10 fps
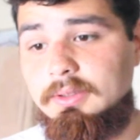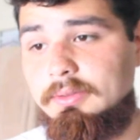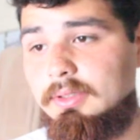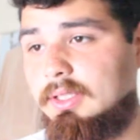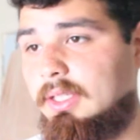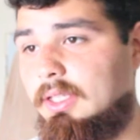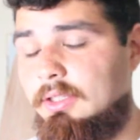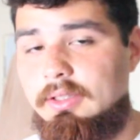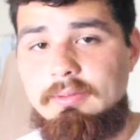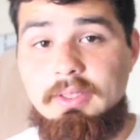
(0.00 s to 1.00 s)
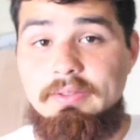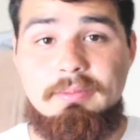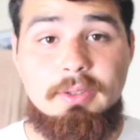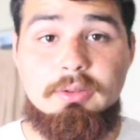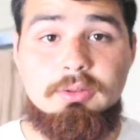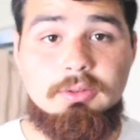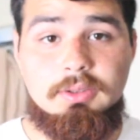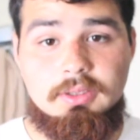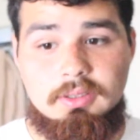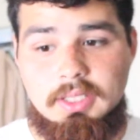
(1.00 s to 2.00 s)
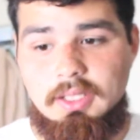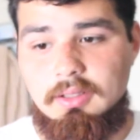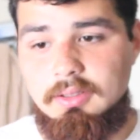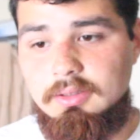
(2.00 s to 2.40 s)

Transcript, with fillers: if you're like in even middle school, you know, like